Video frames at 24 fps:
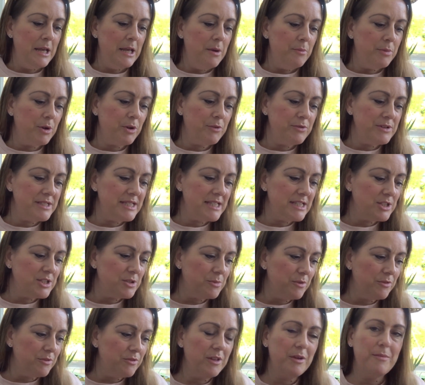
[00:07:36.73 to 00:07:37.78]
But obviously some
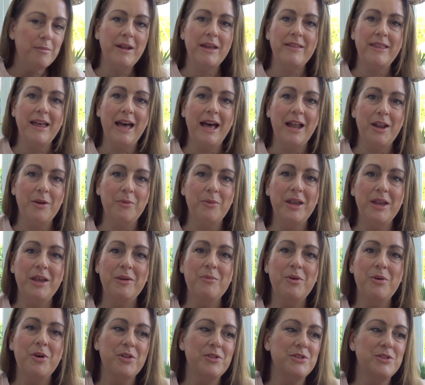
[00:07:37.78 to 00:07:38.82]
of them, like the Halloween
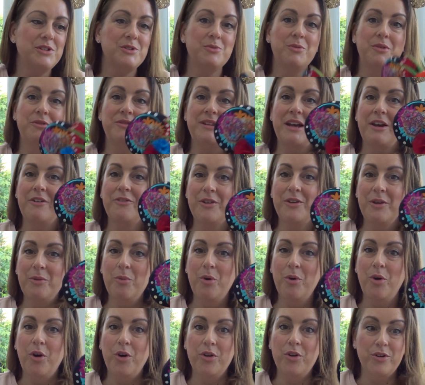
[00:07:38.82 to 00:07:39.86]
ones, we've definitely
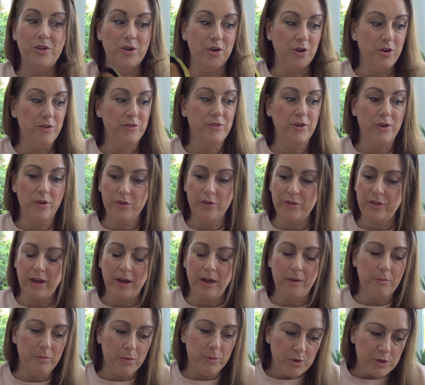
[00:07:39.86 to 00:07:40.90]
worn over
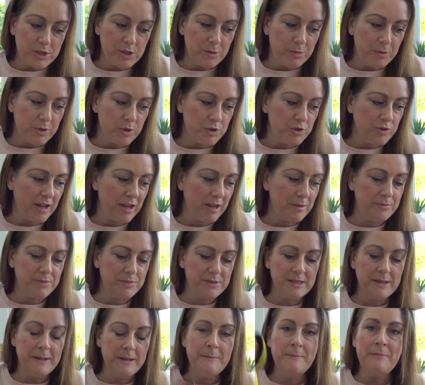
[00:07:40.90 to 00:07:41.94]
other multiple
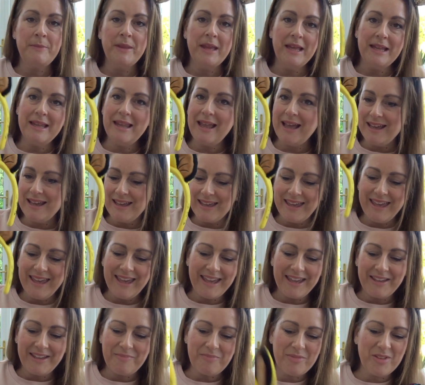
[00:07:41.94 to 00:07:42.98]
trips. Lion
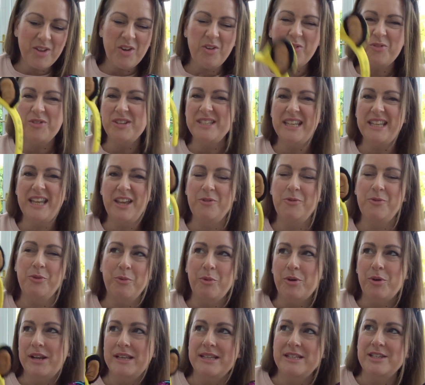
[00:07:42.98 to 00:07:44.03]
King, obviously if we
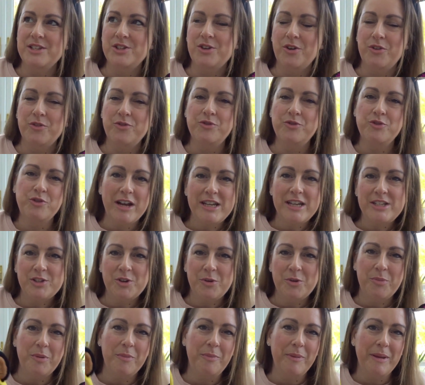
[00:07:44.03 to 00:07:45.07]
wanted to sort of dress
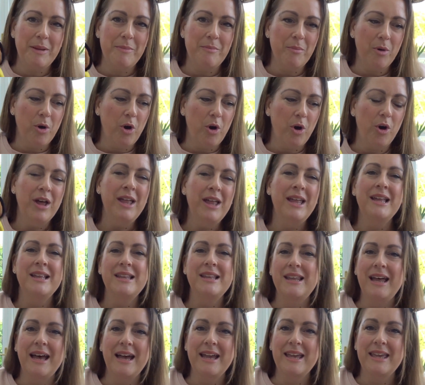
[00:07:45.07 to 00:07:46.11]
up a bit more
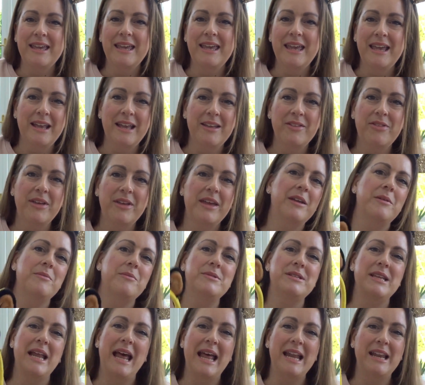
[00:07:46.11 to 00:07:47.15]
Lion King
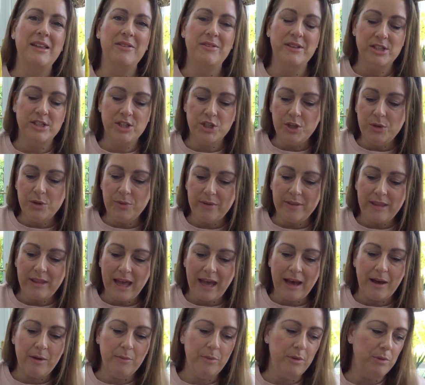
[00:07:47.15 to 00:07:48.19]
themed, anything to do with
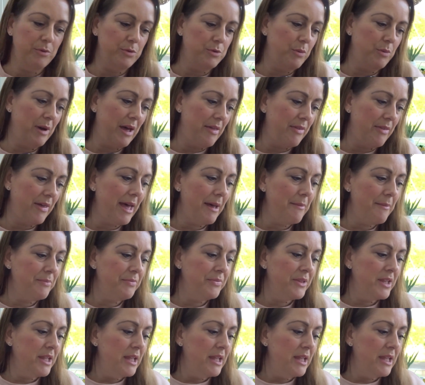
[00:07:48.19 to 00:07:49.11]
that, we would wear them.